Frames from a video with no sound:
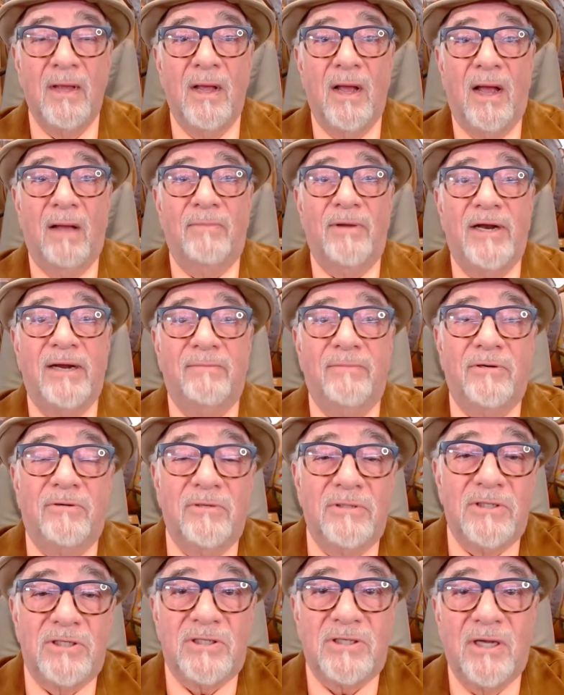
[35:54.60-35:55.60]
I'm an
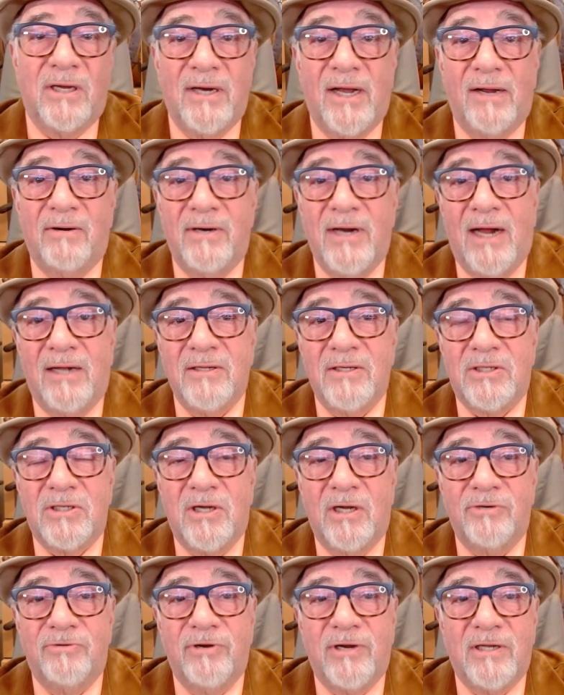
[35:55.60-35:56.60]
immigrant son. I don't know how this
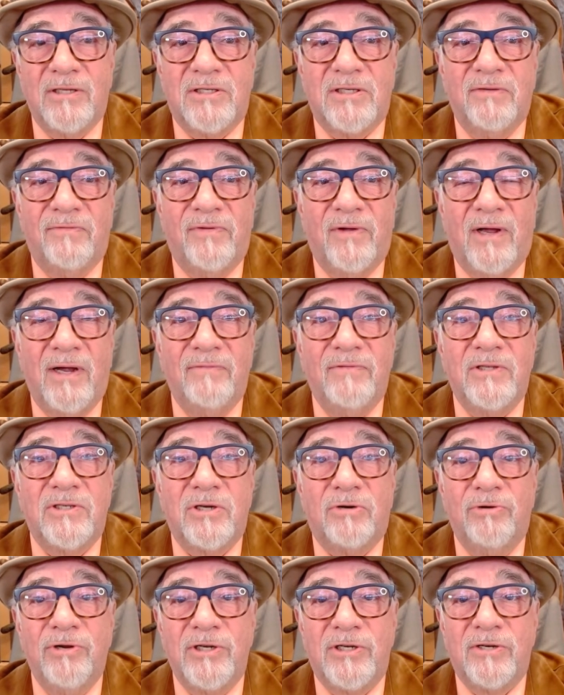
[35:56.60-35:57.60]
country can survive this
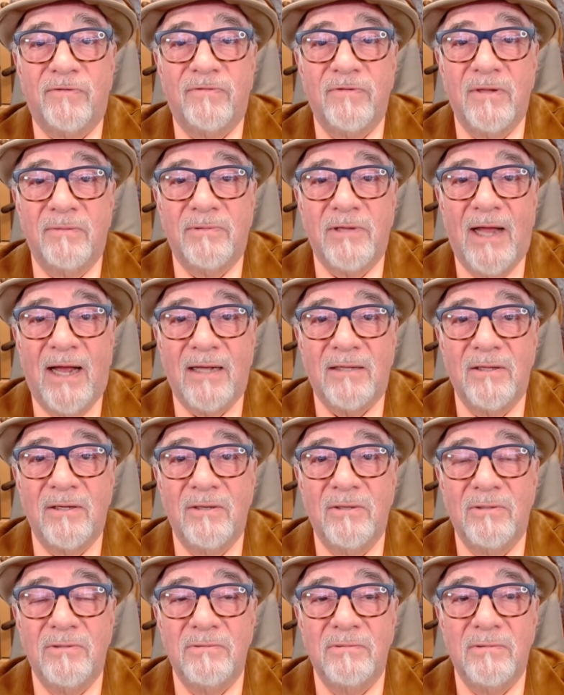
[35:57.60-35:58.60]
creature from the Black
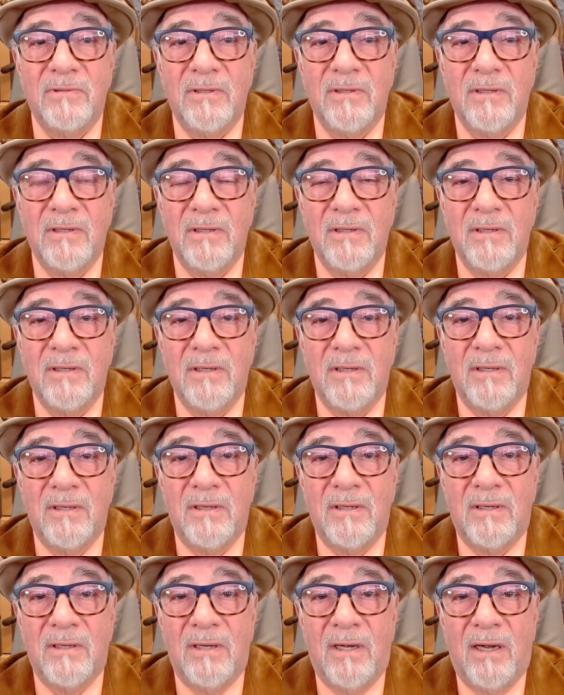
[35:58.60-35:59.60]
Lagoon.
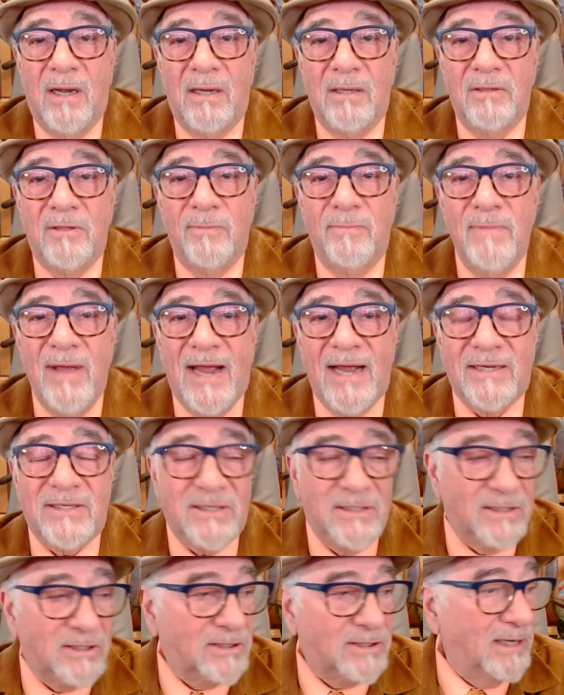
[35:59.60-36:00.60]
The
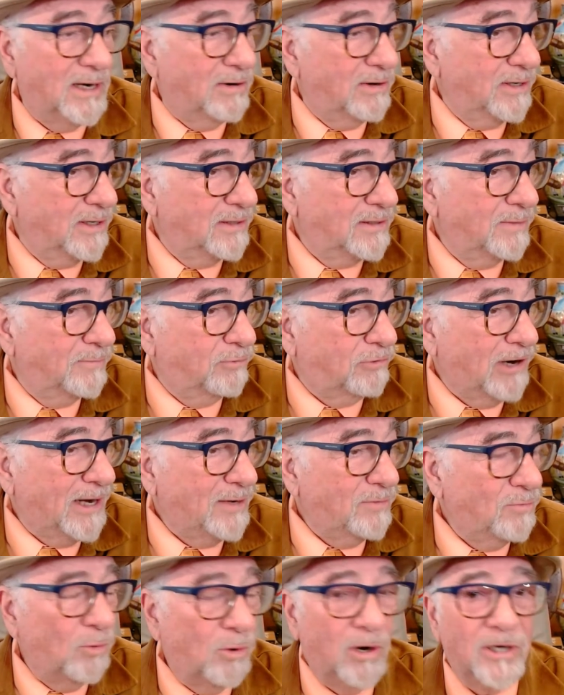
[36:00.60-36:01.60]
mass hysteria, the
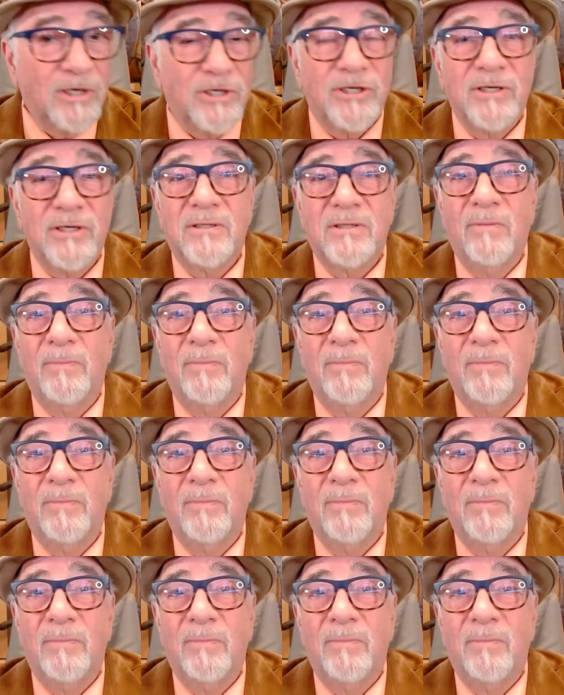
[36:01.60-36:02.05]
brainwashing to